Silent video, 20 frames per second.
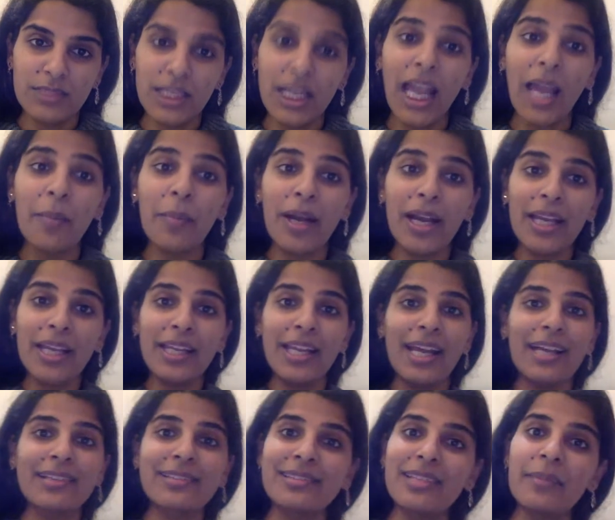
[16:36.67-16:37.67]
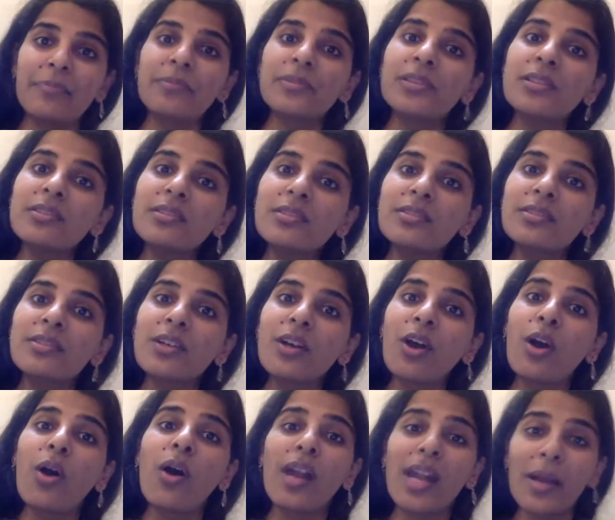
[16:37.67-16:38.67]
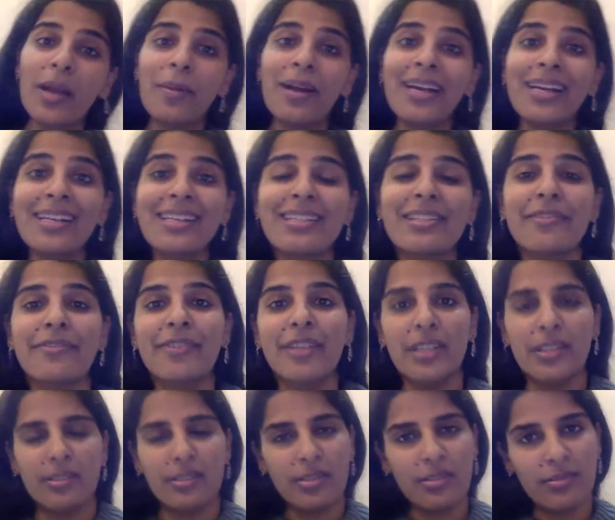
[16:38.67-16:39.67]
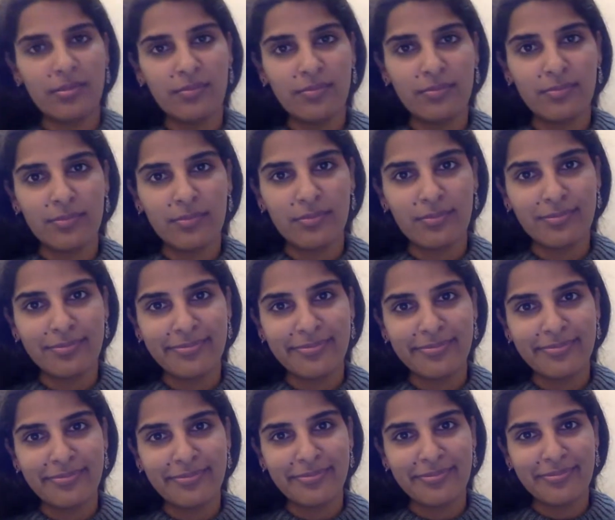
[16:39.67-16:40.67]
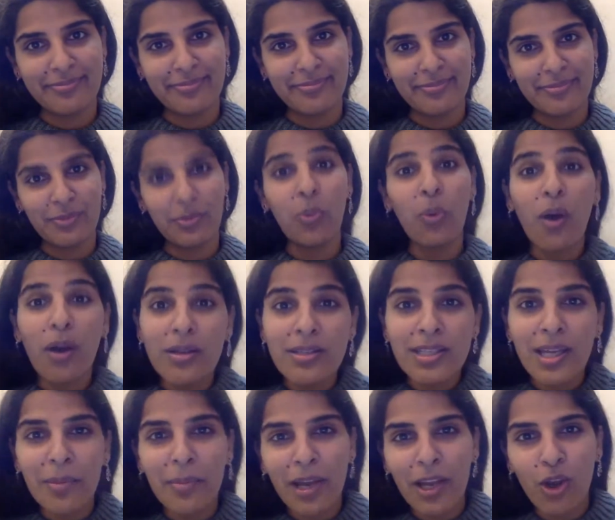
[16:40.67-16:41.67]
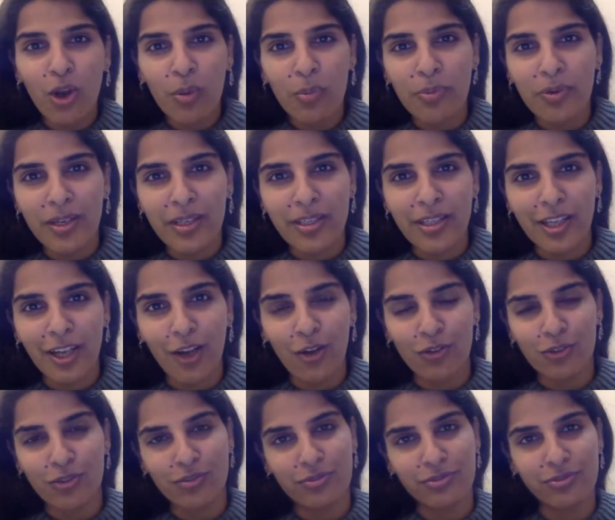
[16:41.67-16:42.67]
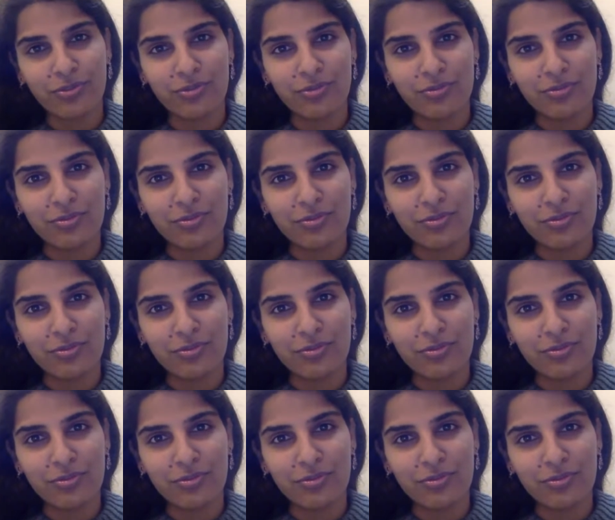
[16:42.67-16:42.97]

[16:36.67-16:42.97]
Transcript: Am I in acceptance or am I in defeat? What am I operating out of?